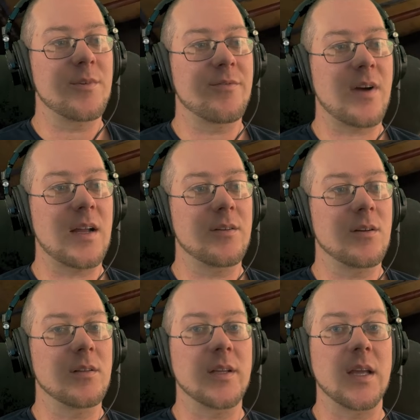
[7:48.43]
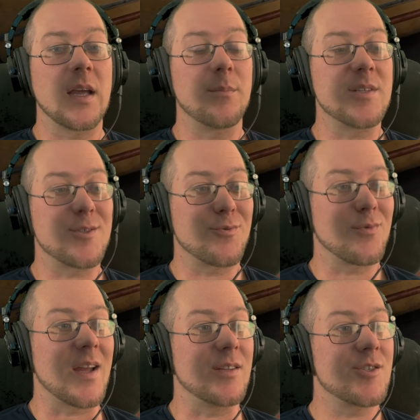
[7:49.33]
to find early game is a
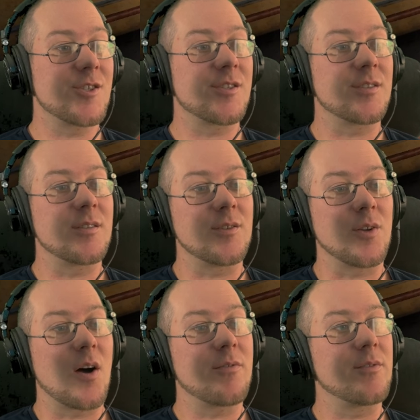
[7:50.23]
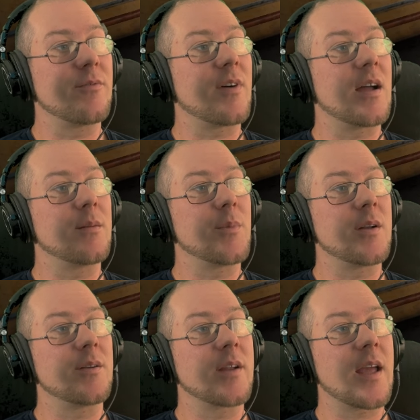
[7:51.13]
wrench. You'll often find them
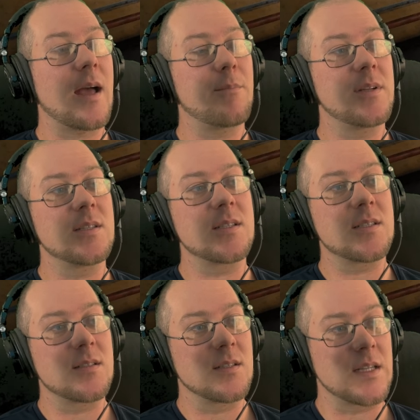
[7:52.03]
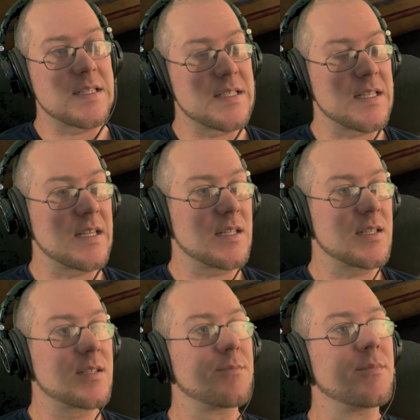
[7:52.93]
under cabinets like sinks.